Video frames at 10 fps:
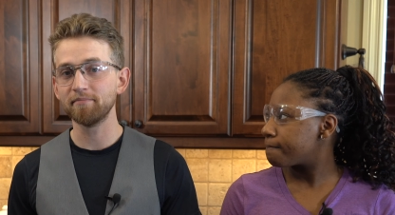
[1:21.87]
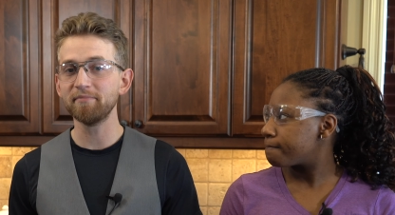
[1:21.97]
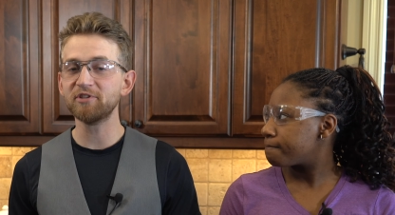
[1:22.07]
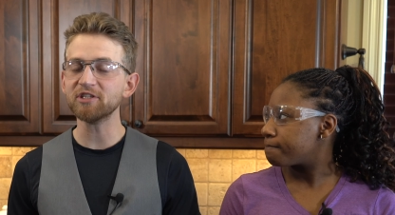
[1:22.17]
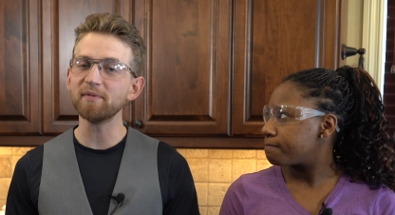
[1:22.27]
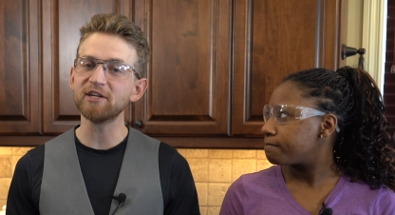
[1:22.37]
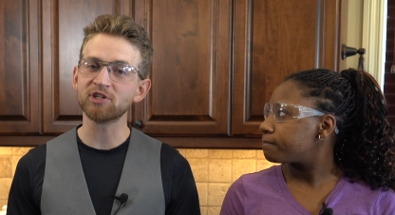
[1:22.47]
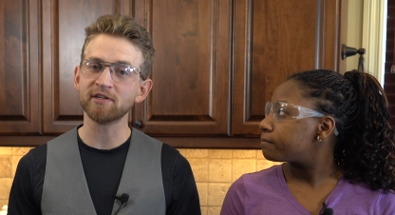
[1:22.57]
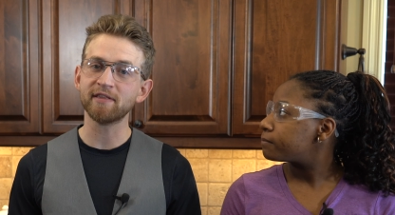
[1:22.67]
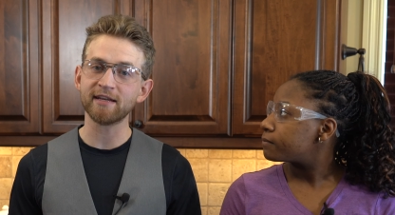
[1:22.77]
Speaker 1: right. Just make
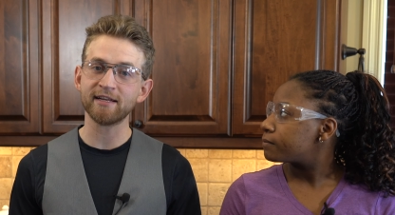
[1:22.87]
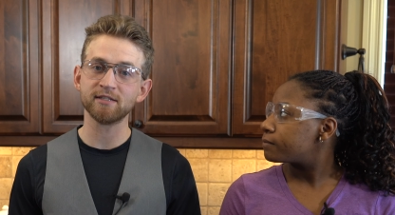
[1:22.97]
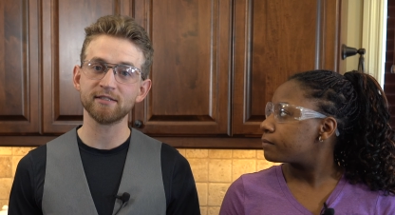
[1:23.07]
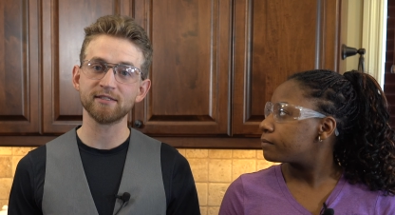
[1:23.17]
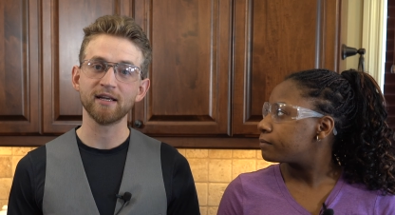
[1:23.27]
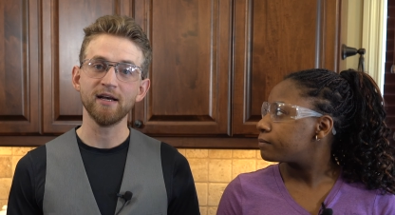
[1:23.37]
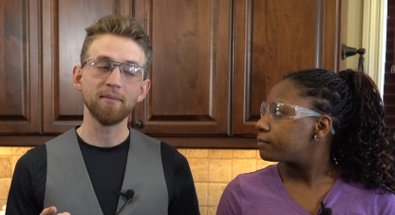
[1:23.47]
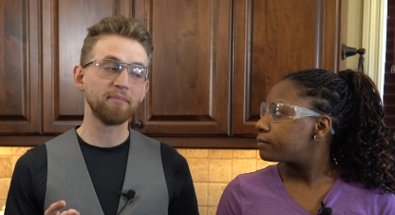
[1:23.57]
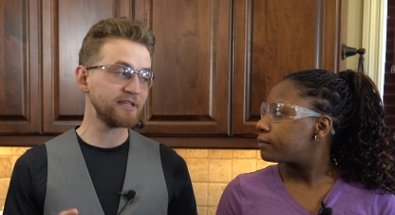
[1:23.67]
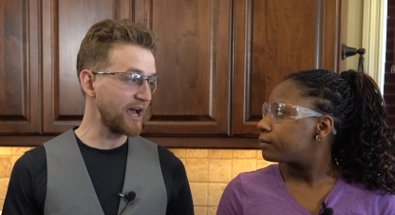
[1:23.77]
sure that it is
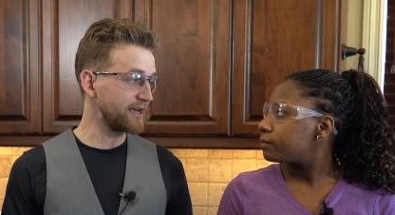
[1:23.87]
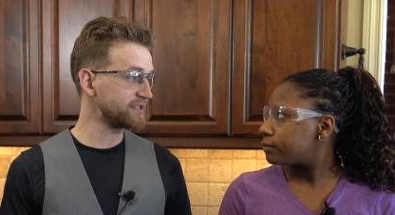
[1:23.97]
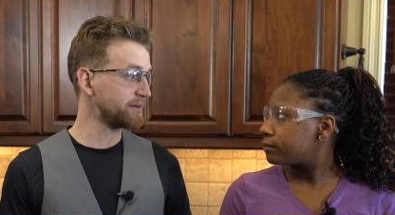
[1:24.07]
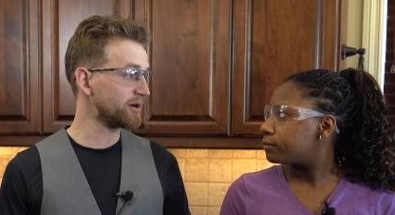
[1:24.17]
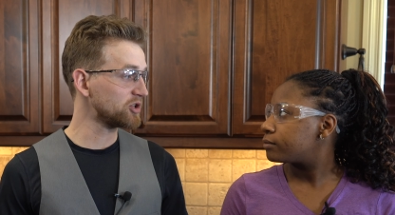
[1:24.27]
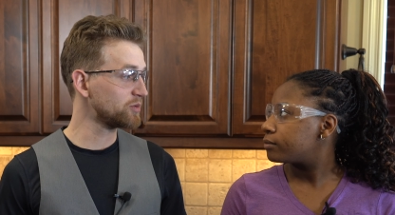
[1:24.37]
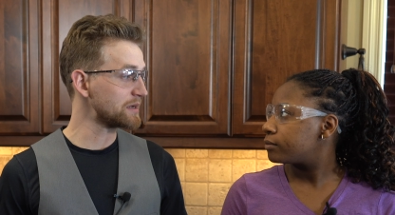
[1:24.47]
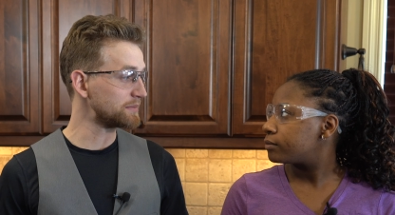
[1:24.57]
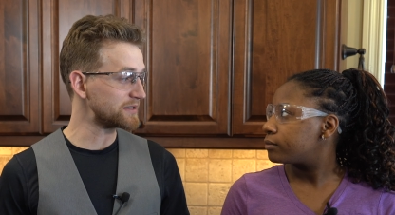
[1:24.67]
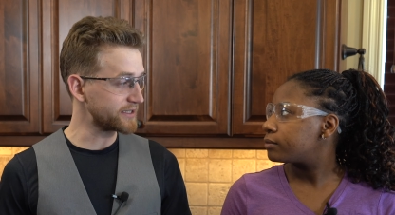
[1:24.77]
potassium
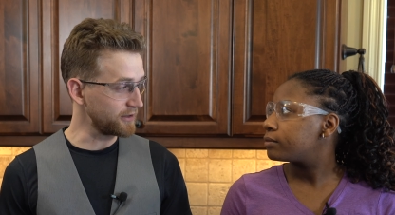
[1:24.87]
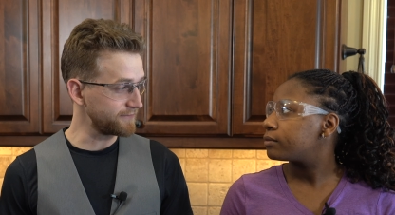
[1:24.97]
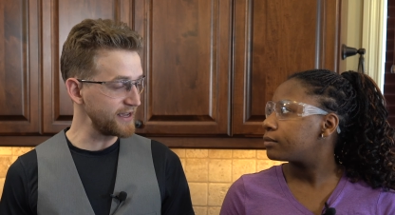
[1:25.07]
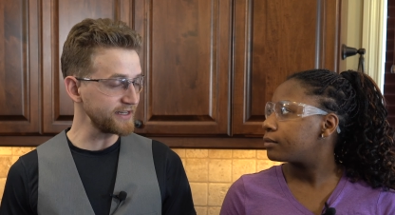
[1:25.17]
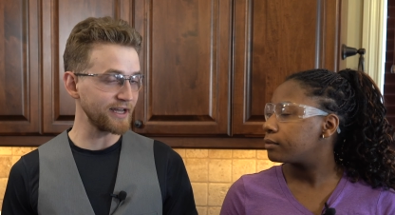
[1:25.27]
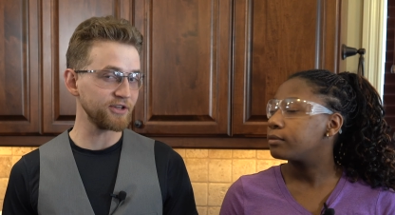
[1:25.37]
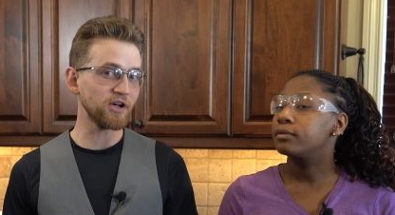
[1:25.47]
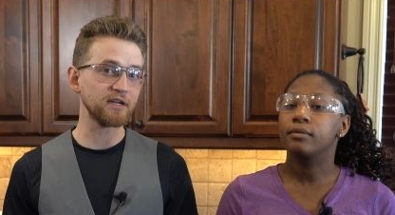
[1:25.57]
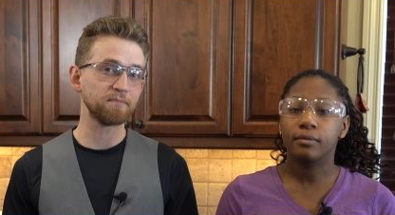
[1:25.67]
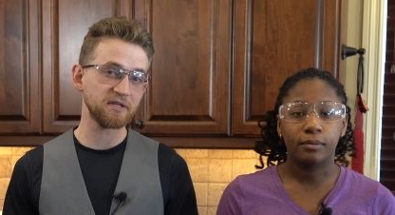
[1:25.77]
aluminum sulfate and
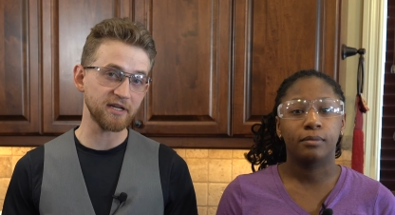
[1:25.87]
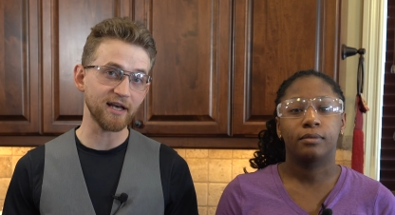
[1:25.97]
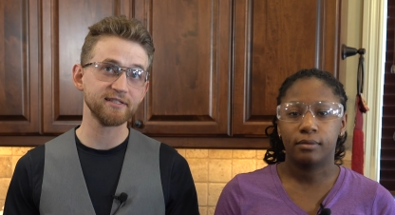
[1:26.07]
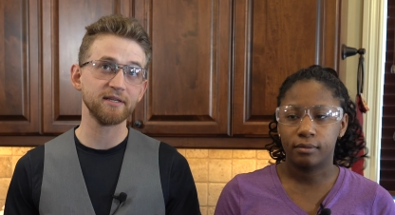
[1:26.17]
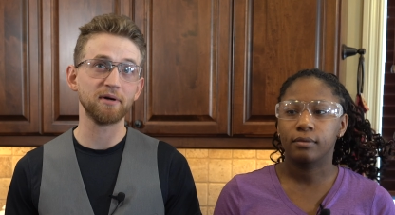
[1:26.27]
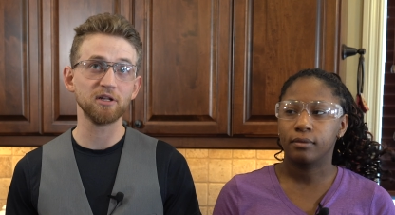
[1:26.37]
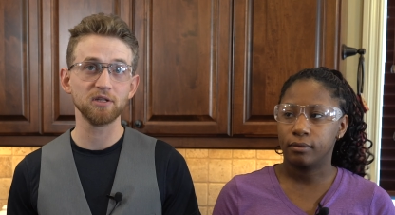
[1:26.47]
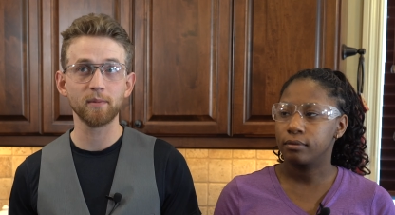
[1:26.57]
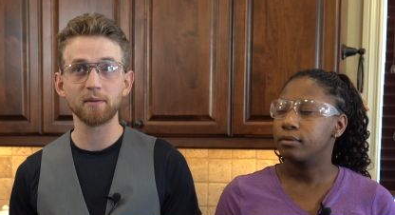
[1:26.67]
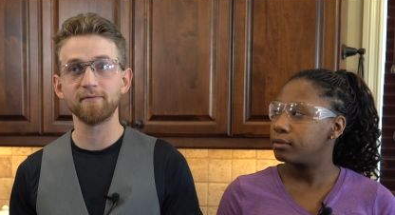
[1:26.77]
not potassium
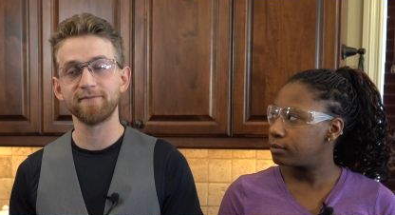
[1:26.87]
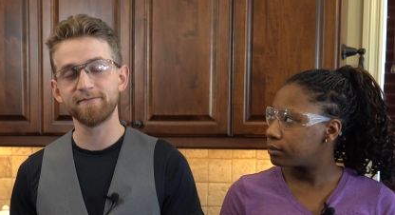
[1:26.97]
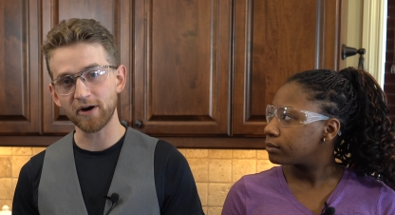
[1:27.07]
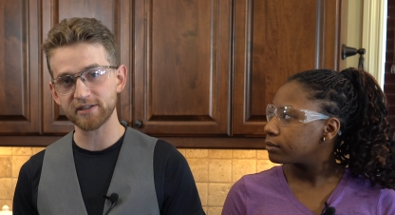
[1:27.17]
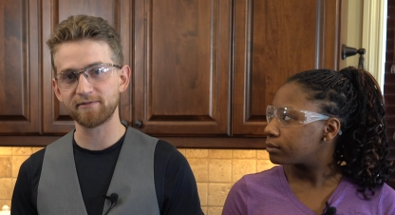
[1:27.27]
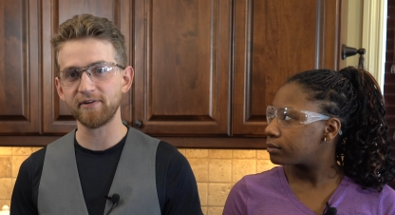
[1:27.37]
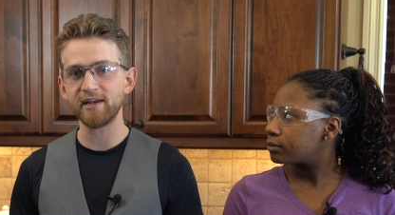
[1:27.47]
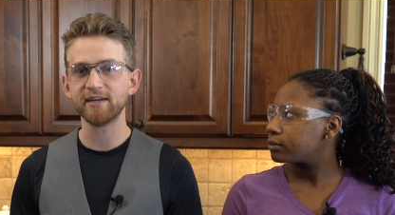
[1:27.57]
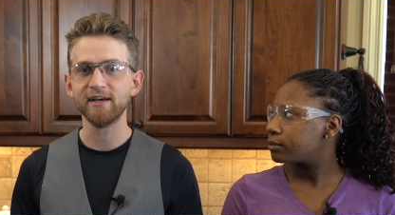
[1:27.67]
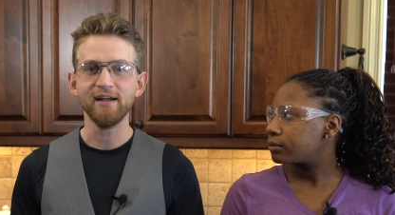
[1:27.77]
aluminum
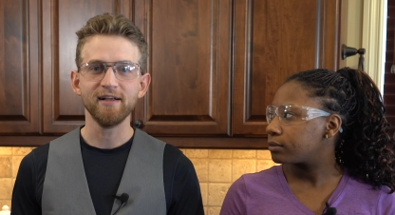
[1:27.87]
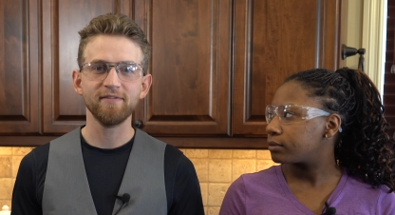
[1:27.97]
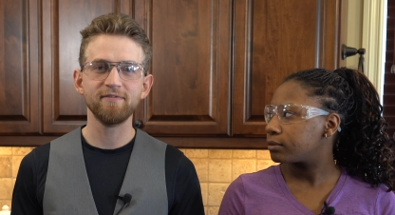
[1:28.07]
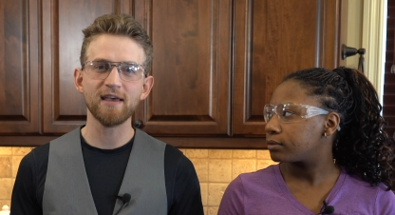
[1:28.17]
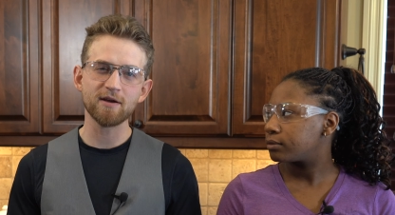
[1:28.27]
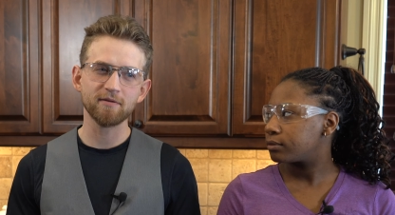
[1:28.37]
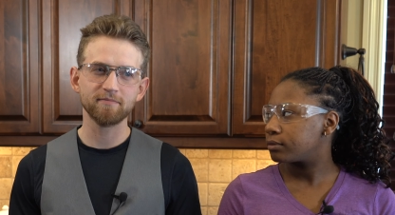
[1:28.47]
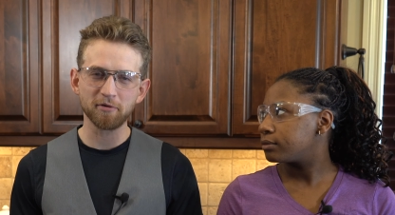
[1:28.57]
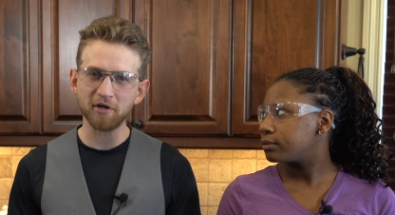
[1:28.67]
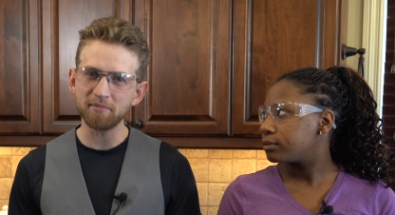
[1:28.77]
phosphate. They
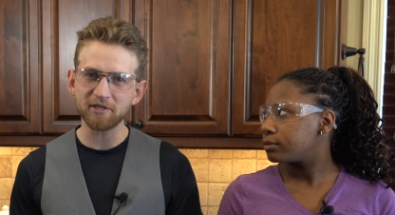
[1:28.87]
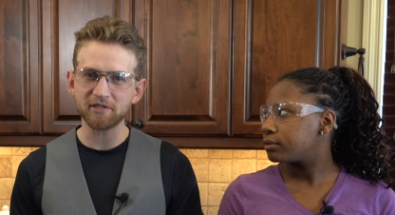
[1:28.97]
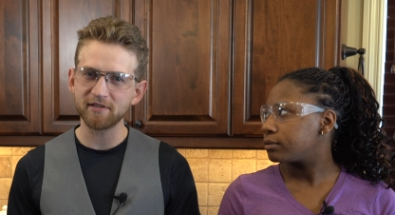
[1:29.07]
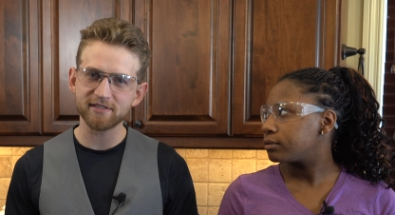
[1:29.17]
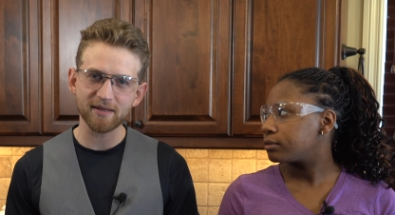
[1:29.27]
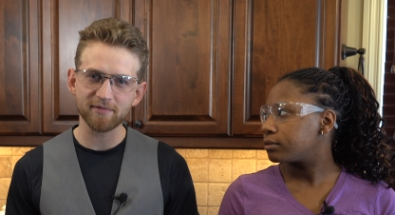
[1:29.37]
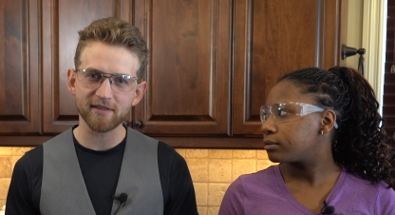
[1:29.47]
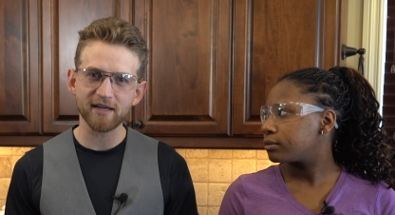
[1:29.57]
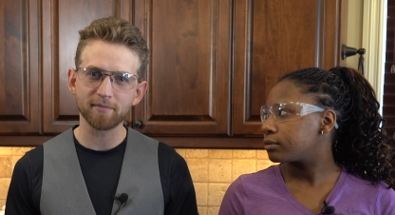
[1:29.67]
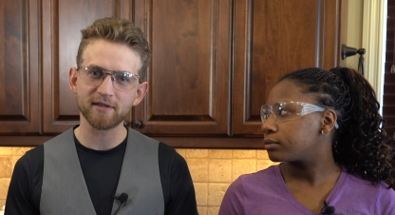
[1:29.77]
pretty much are the same
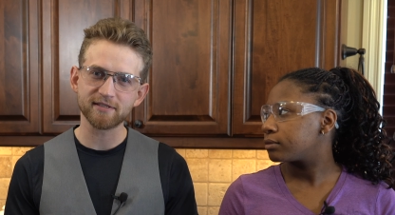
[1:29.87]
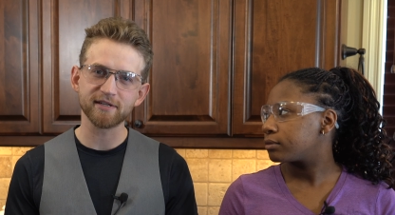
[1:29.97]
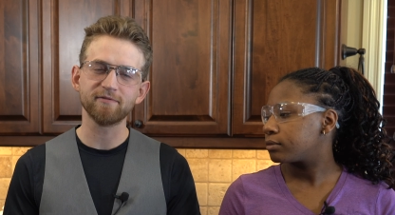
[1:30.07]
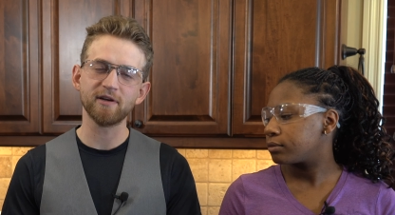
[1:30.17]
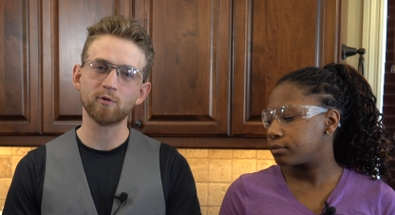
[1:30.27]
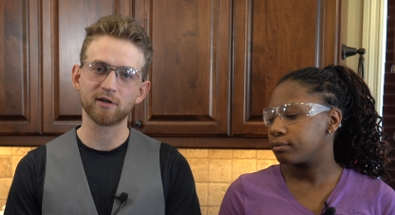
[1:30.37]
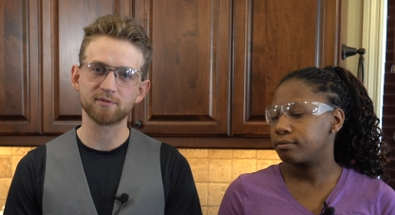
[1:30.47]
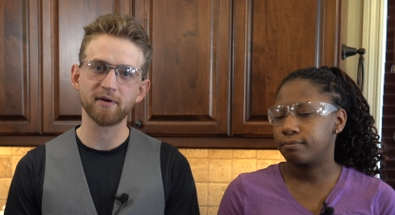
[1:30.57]
thing, but the sulfate works